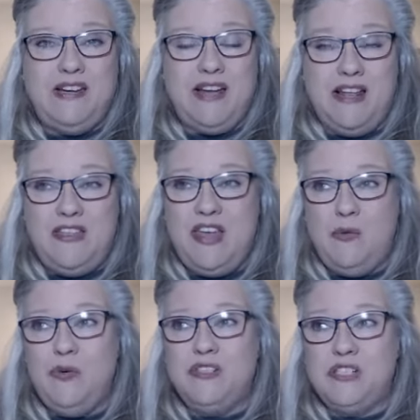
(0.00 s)
And I think
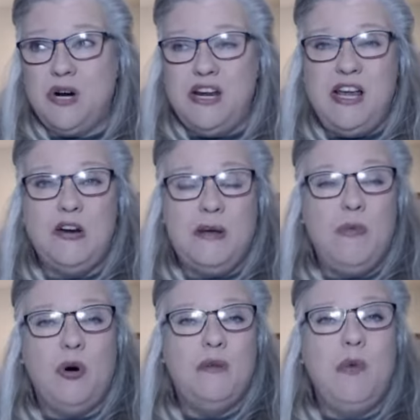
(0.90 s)
we'll start hearing
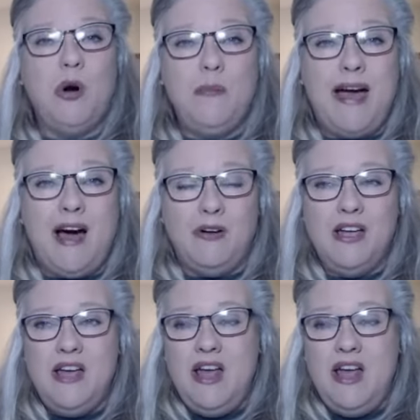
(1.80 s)
more and more about